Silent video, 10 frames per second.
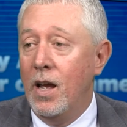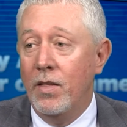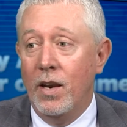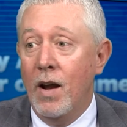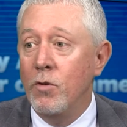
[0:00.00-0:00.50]

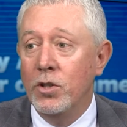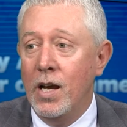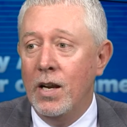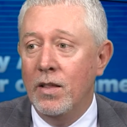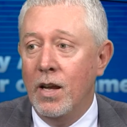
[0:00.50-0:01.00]
and they never
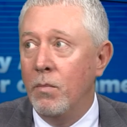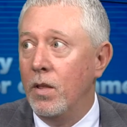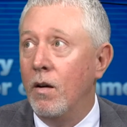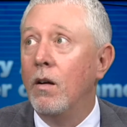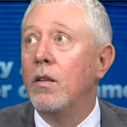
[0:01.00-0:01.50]
say anything,
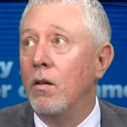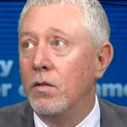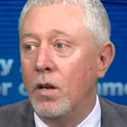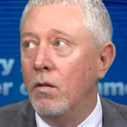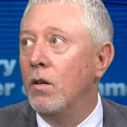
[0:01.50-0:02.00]
but
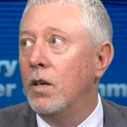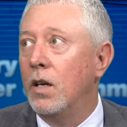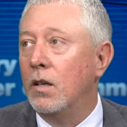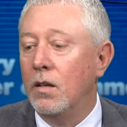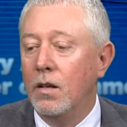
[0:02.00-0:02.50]
they're looking.